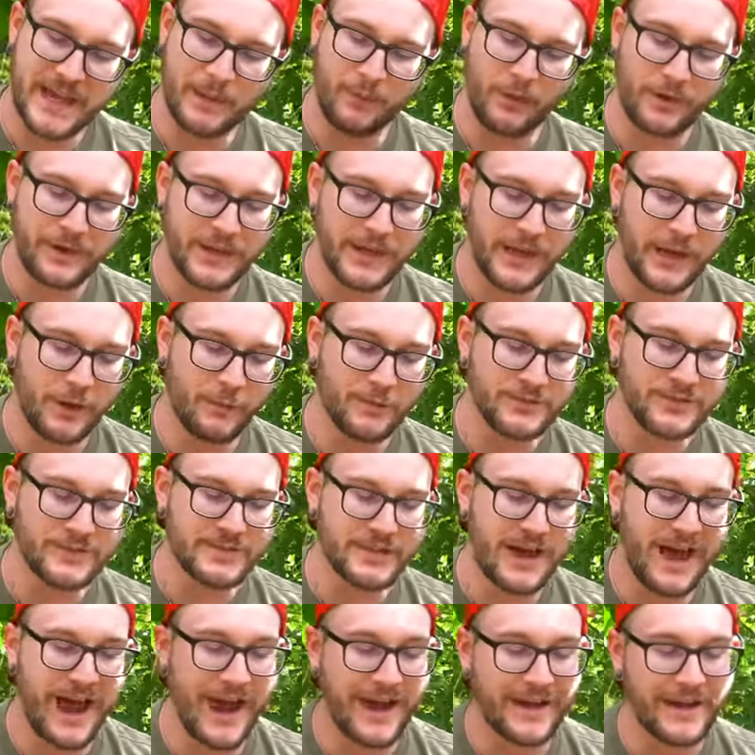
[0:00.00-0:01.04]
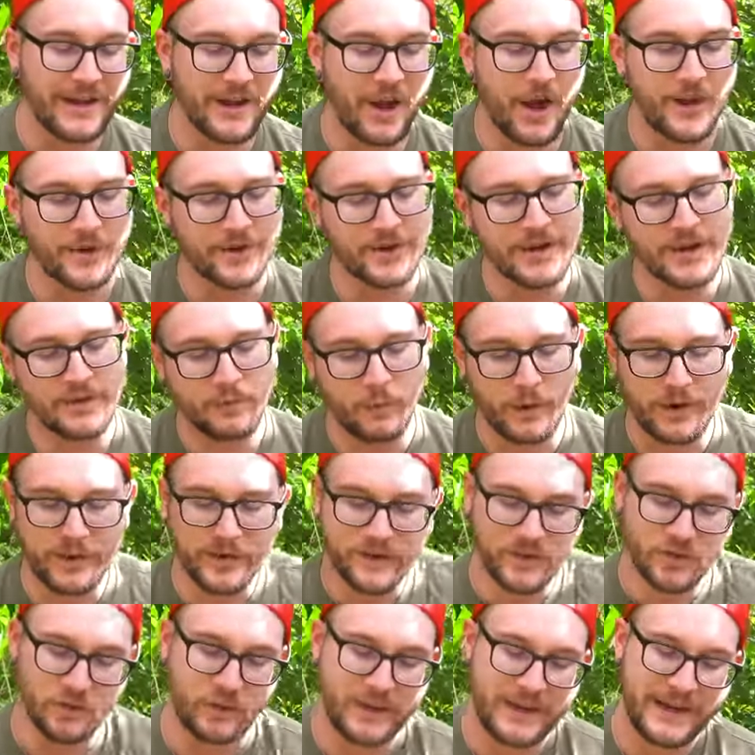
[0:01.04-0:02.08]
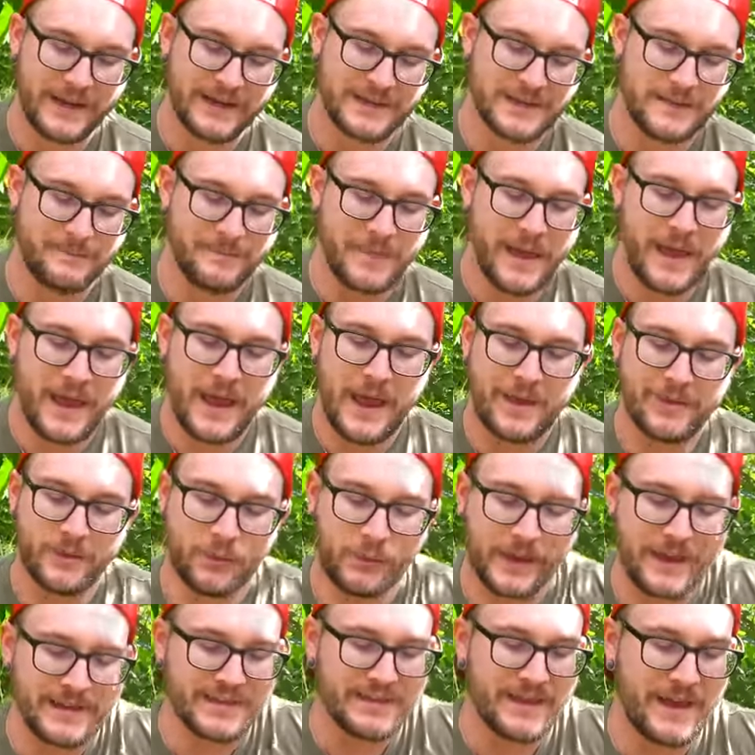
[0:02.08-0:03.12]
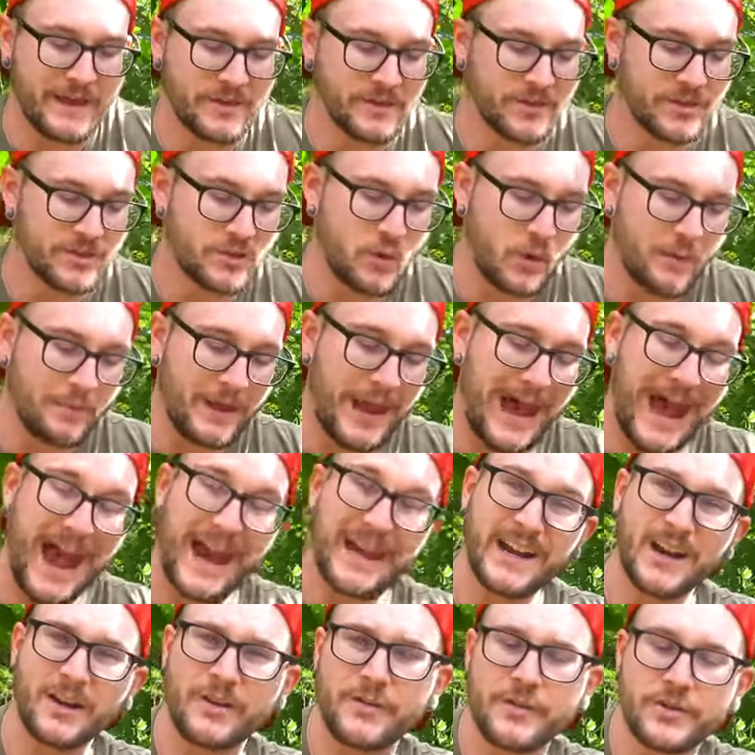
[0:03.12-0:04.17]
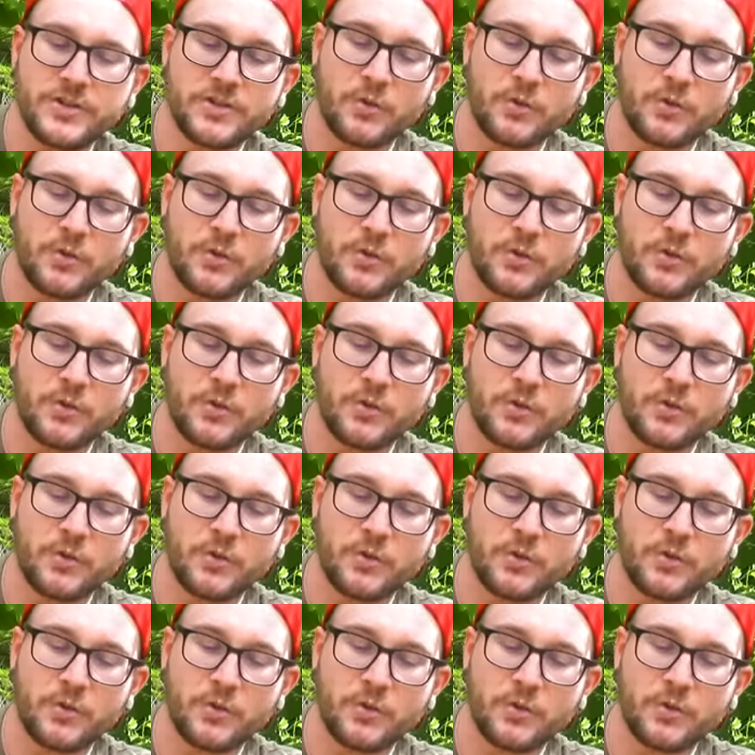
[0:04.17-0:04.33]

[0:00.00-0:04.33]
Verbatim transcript: animal here was just hiding underneath one of the trees. And the reason that she's going to be hiding under the